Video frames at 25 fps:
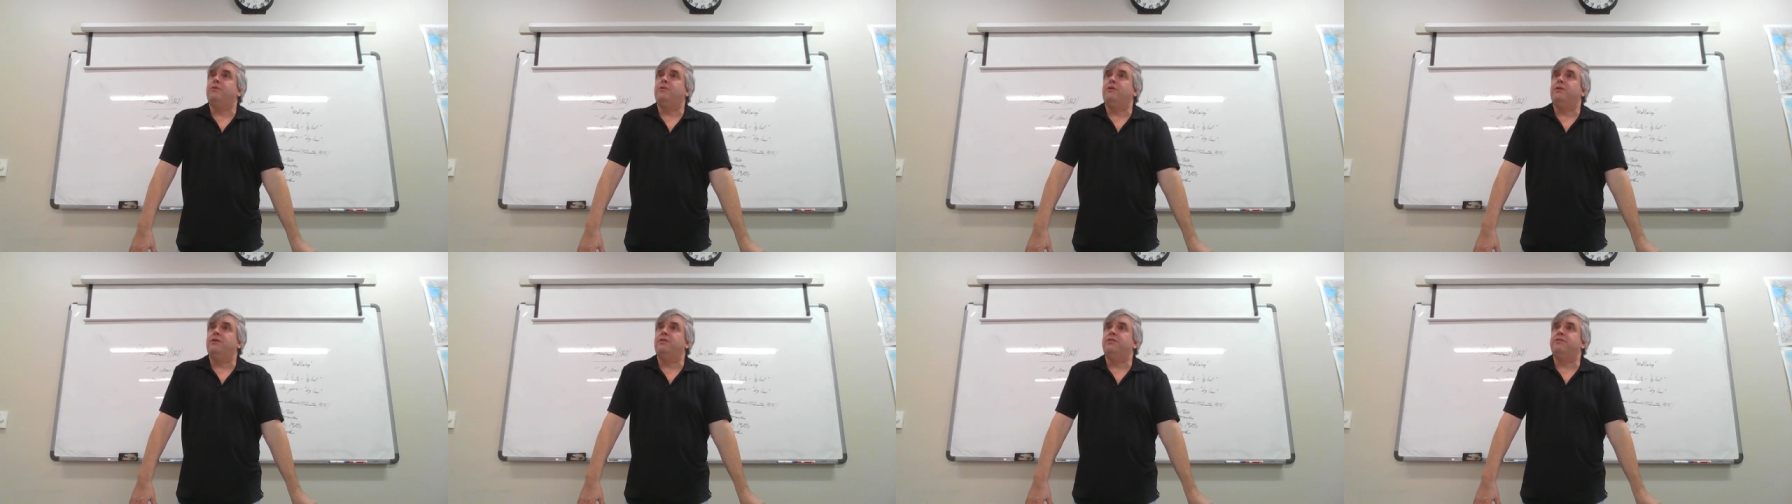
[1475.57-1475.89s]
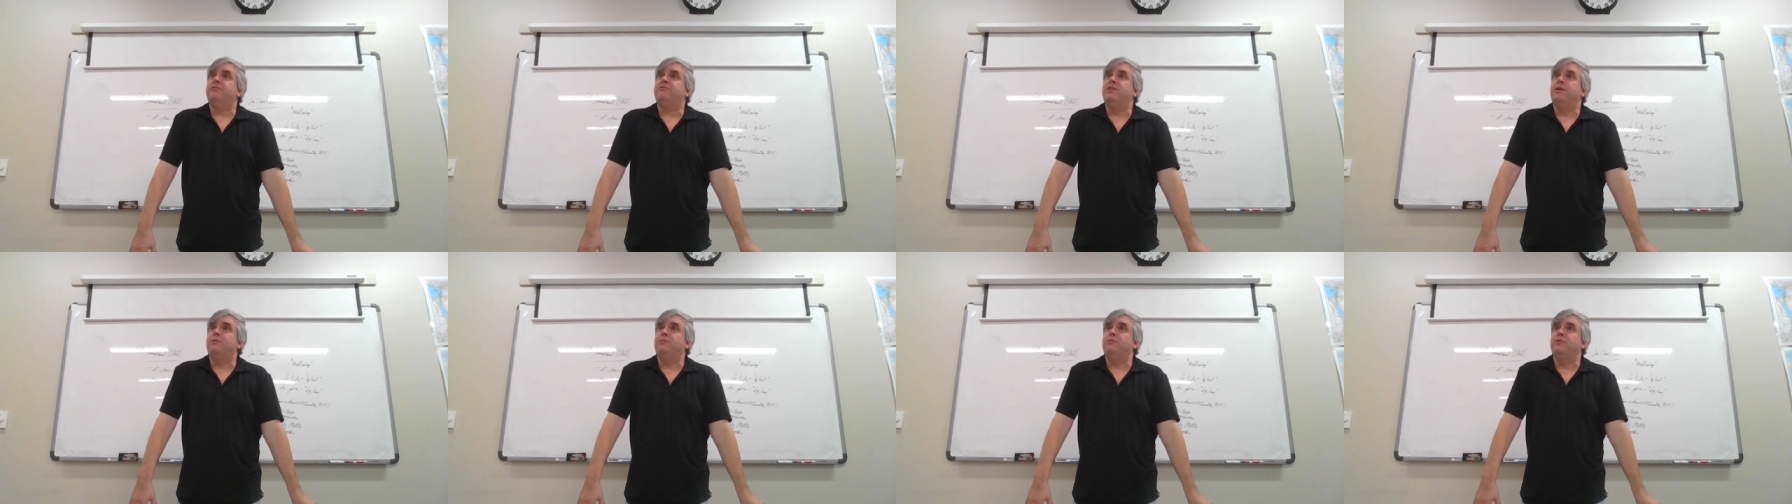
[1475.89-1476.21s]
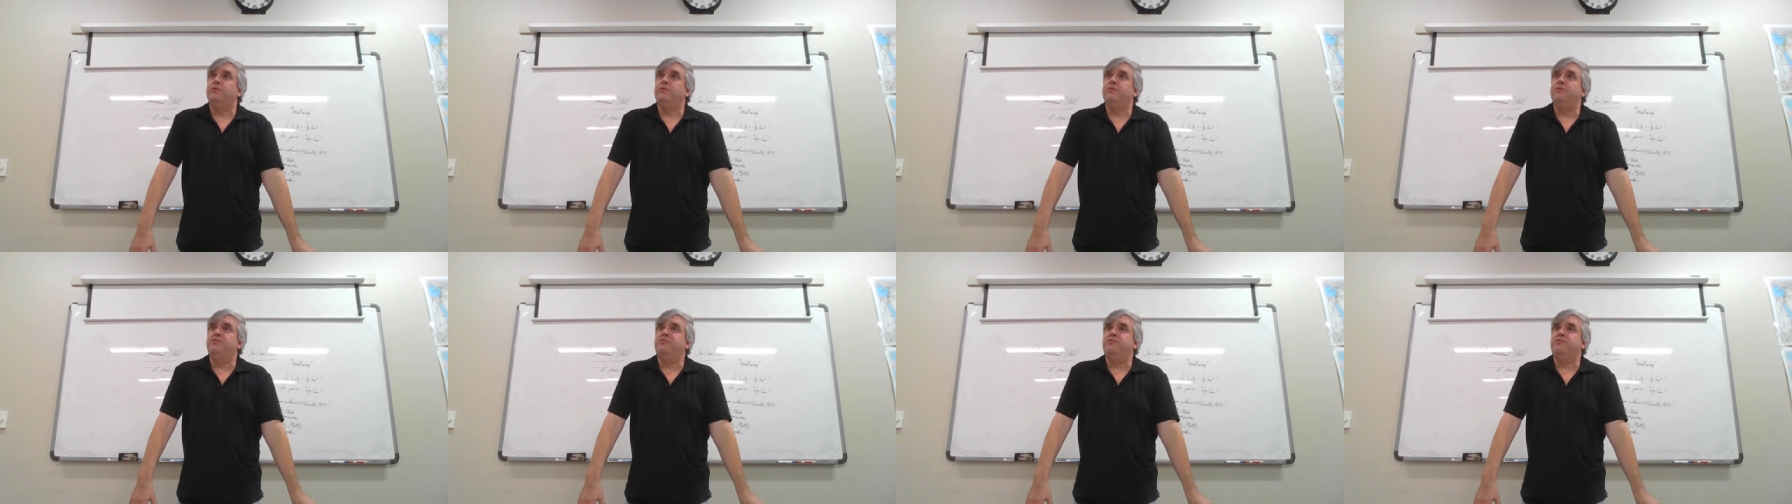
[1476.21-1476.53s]
a lot of these
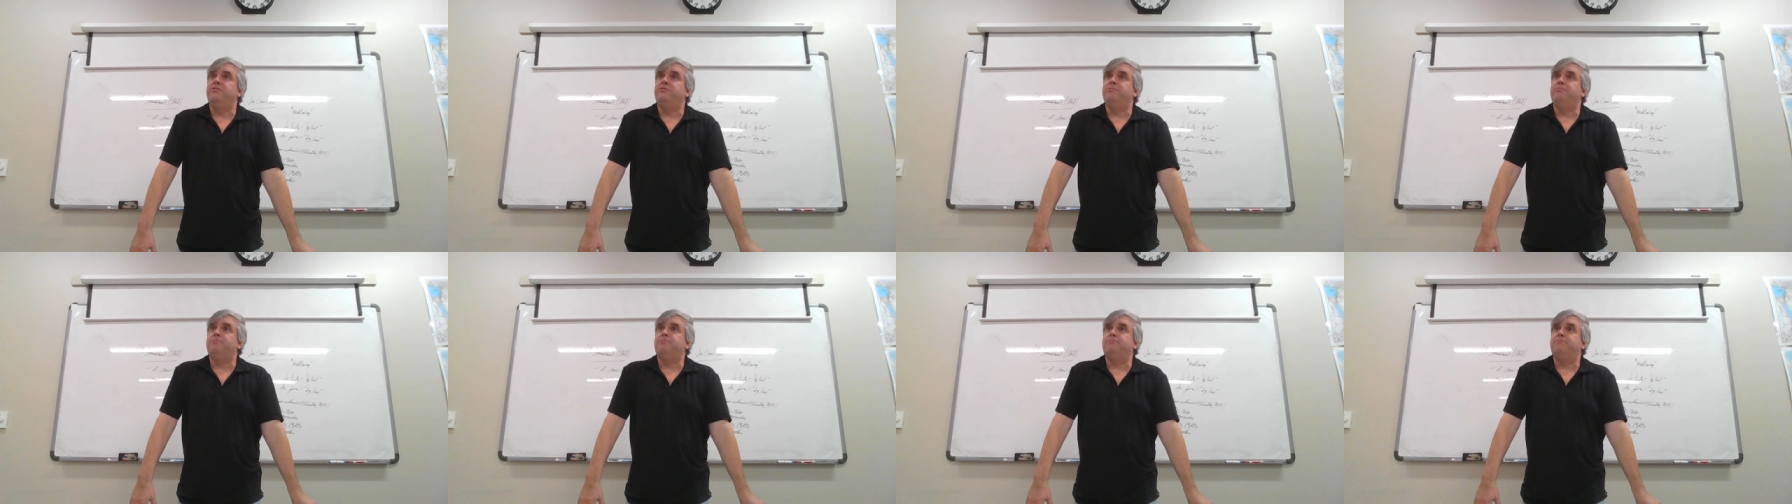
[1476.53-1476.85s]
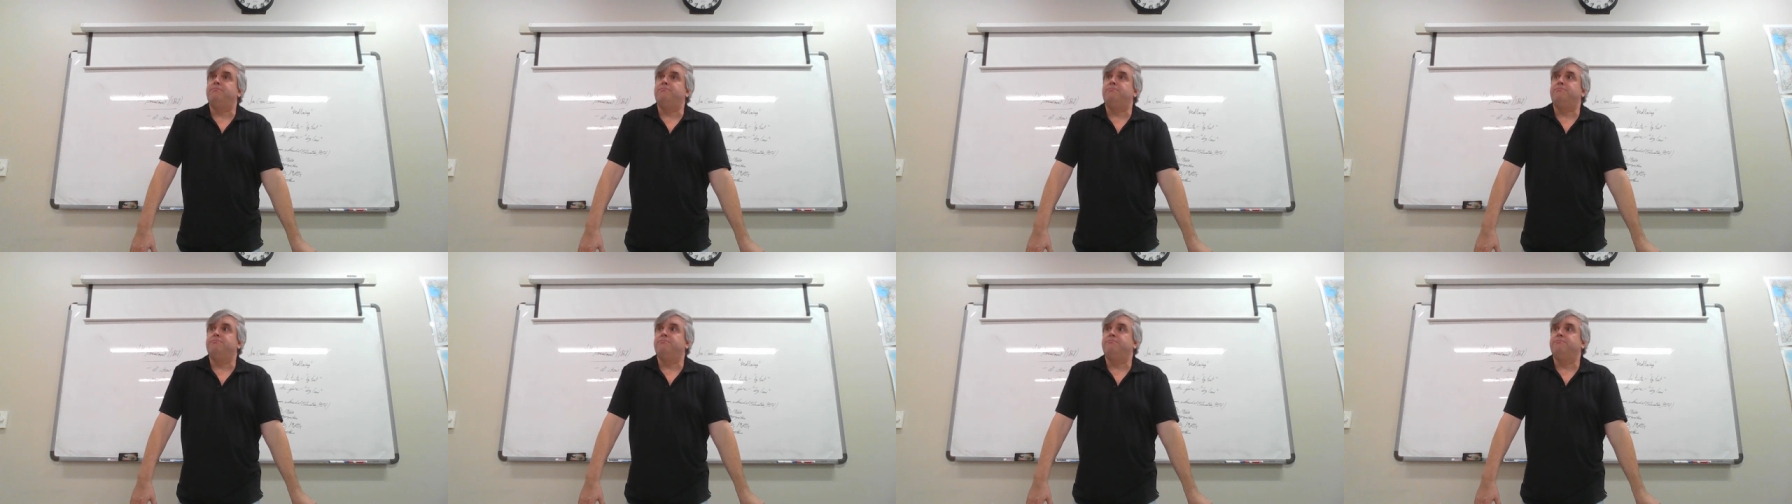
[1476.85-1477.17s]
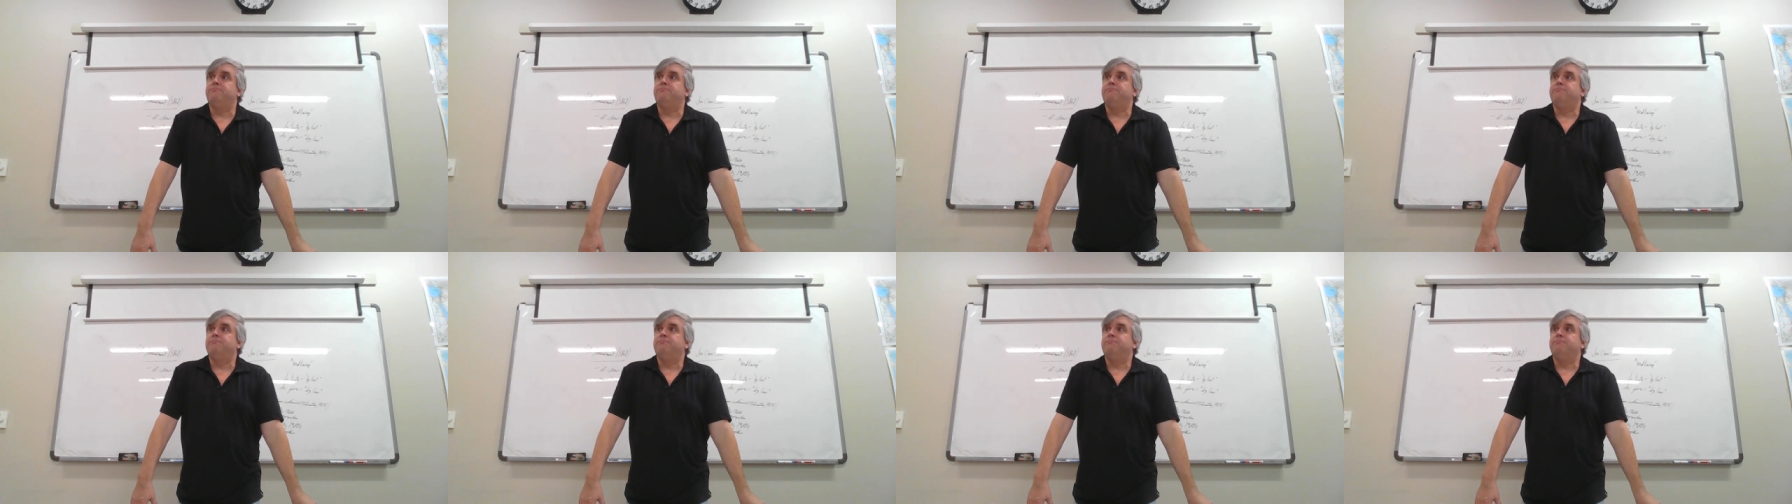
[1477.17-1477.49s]
neighborhoods?
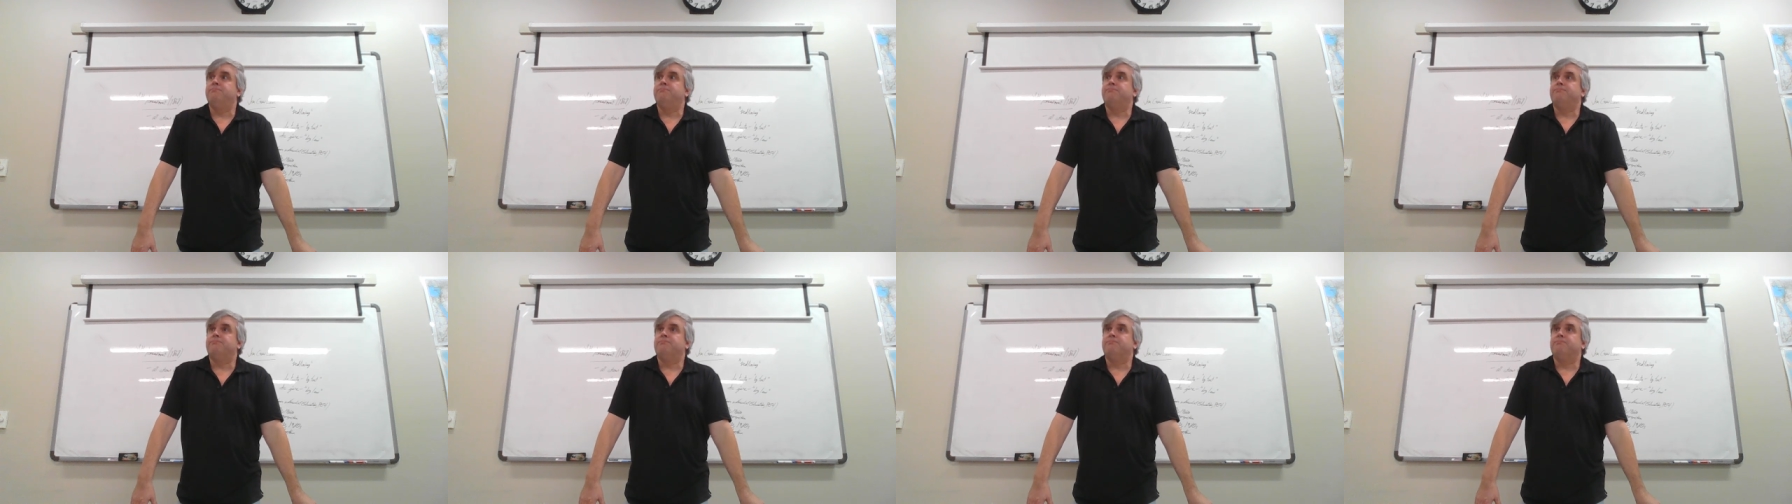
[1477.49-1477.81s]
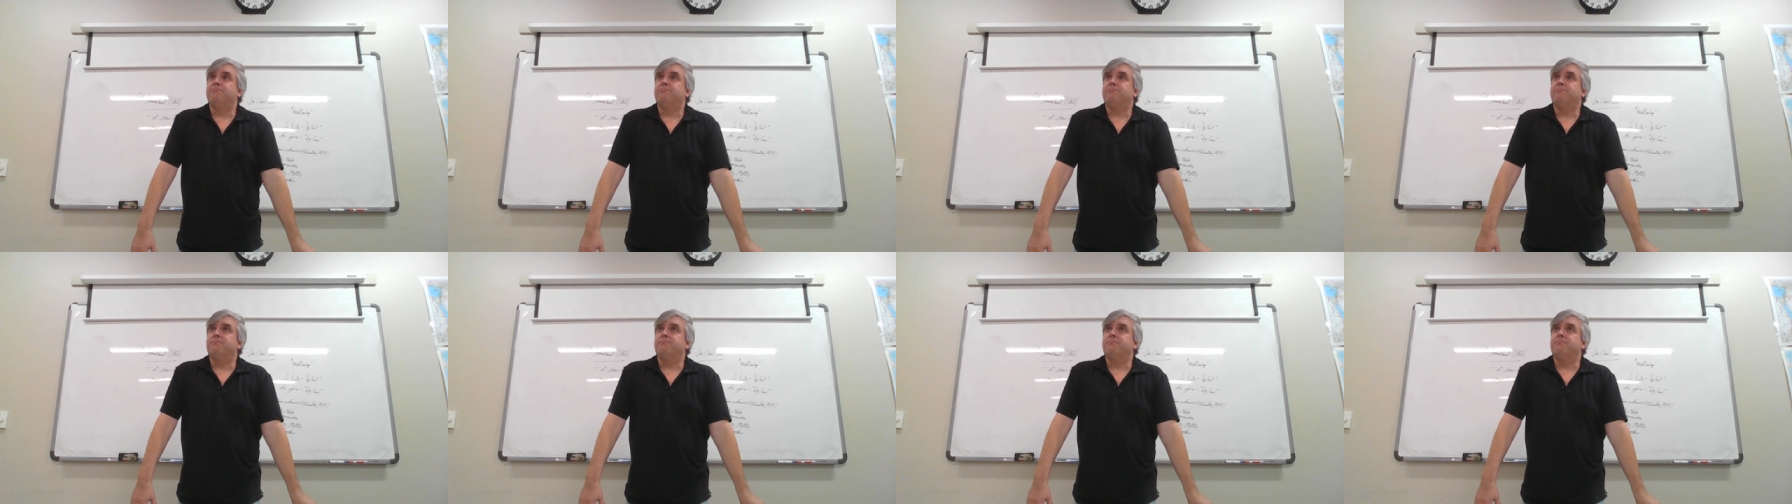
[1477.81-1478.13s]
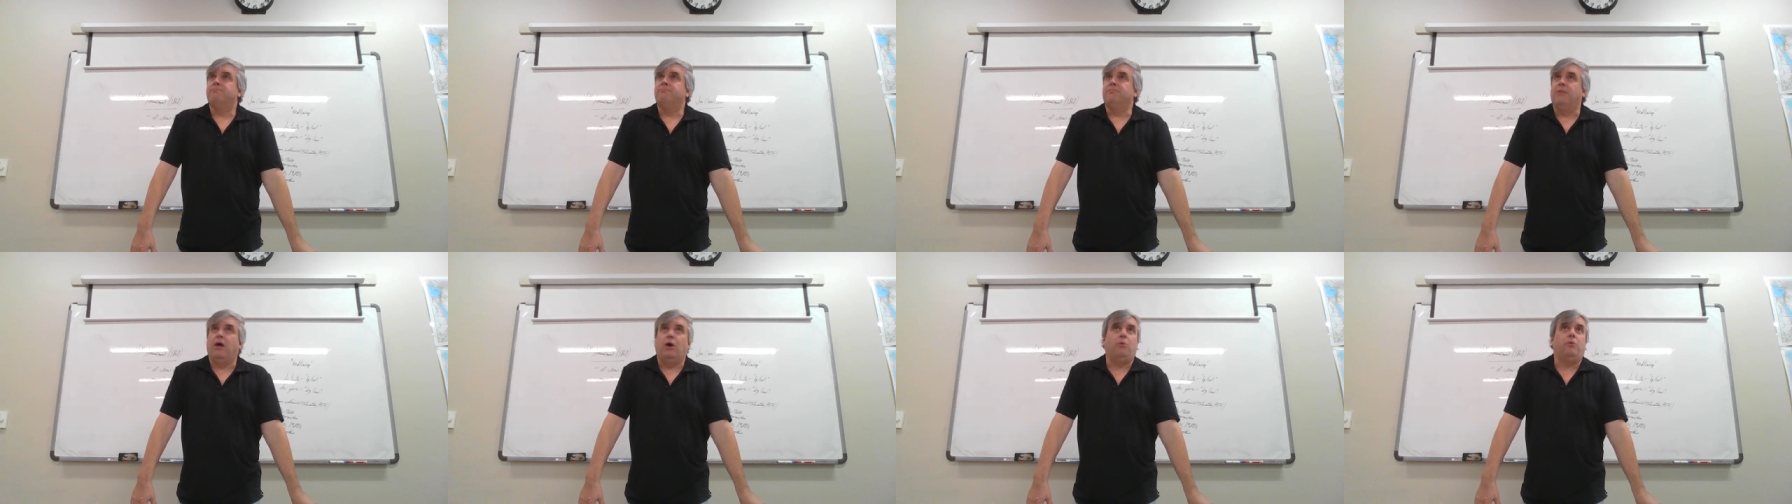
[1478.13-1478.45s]

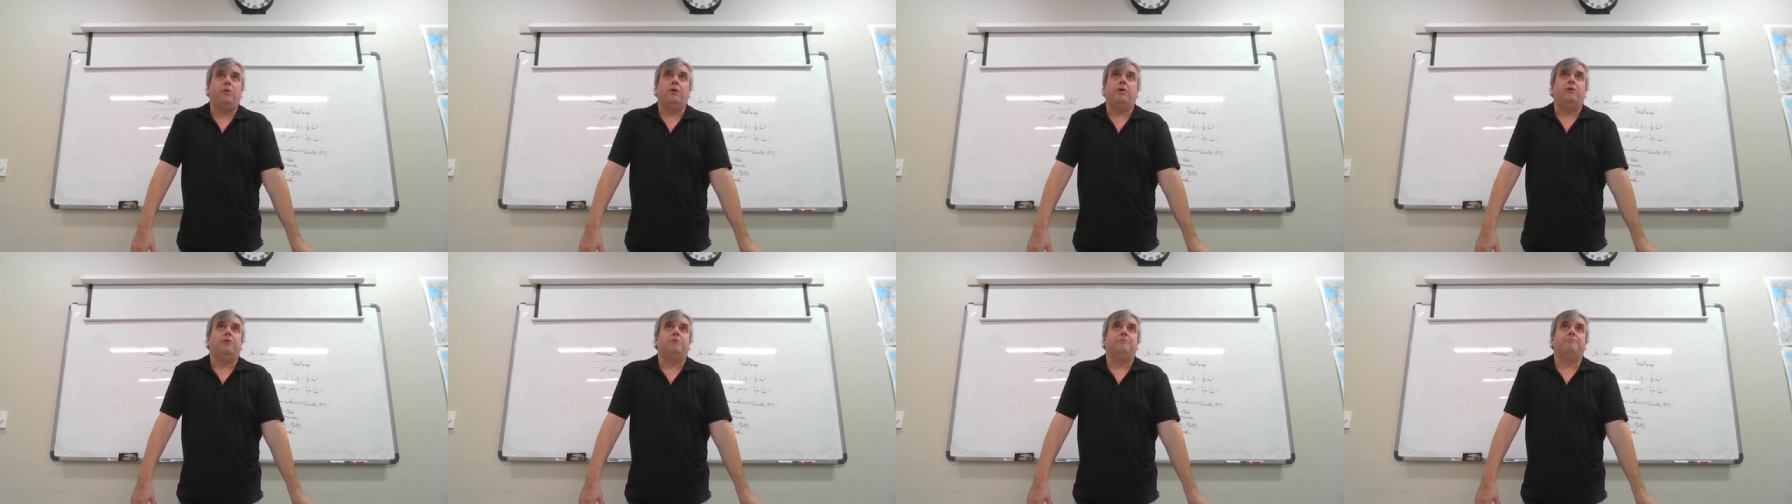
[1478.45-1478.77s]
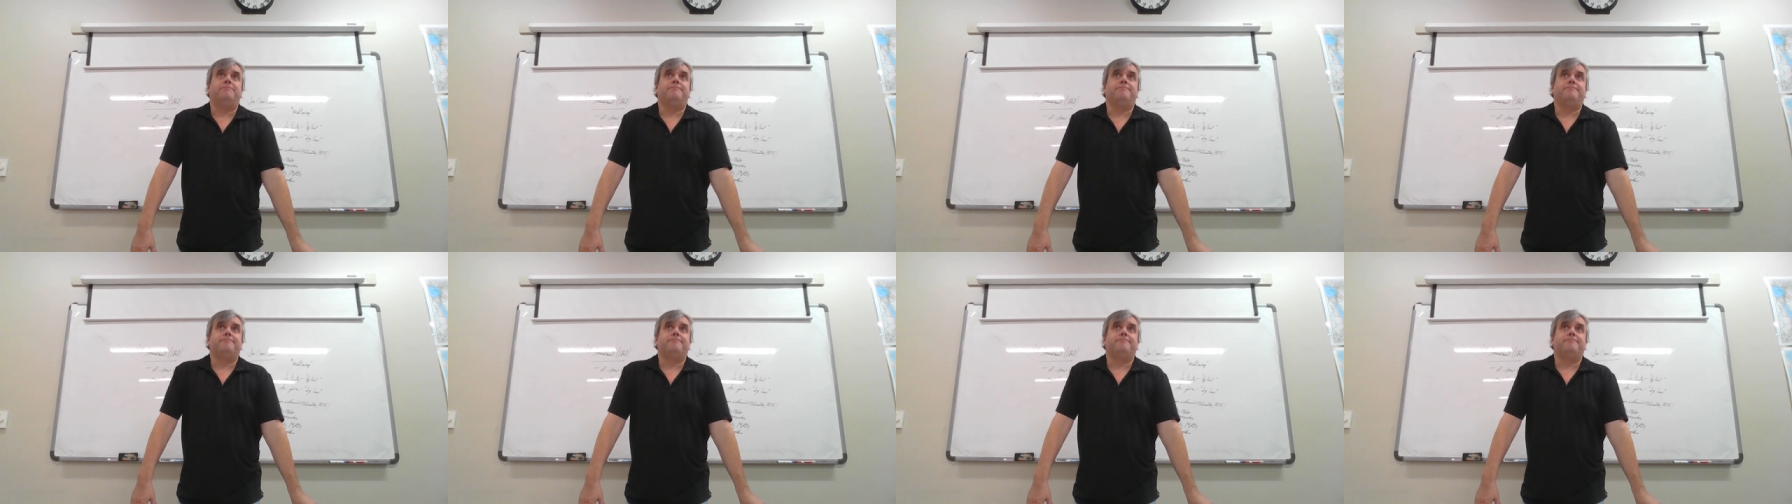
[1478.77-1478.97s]
Not well.